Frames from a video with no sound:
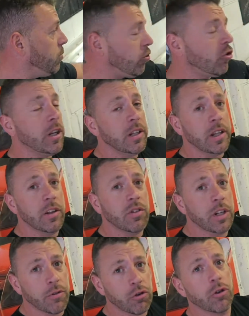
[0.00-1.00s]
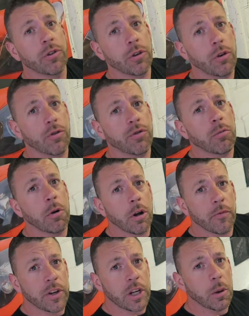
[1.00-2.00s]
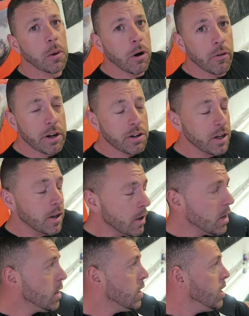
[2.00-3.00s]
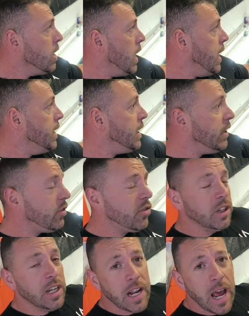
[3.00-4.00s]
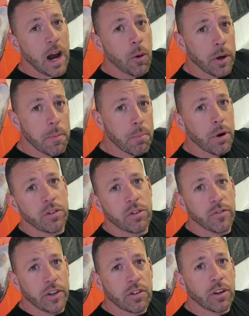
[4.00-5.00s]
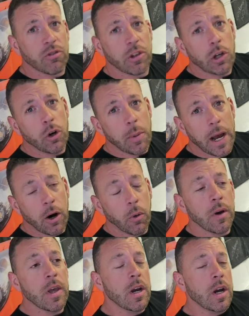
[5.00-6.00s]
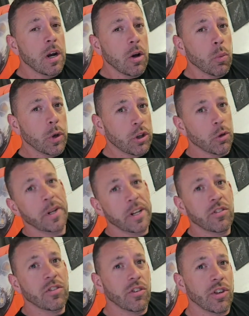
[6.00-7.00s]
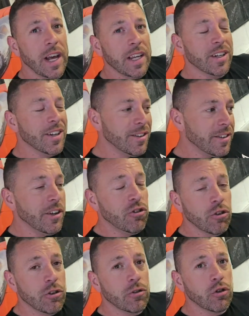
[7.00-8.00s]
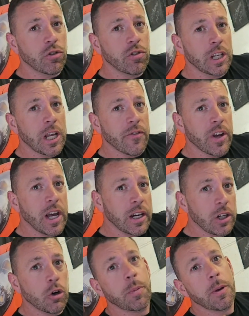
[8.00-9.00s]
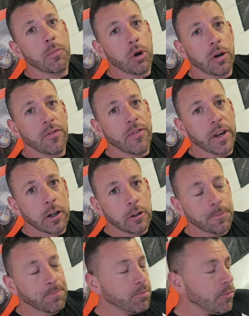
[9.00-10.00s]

we've machined this and I've shown the customer on a video already, and he's seen how impressive it's actually come out. We're doing this as like an addition just to give it a little bit more fill,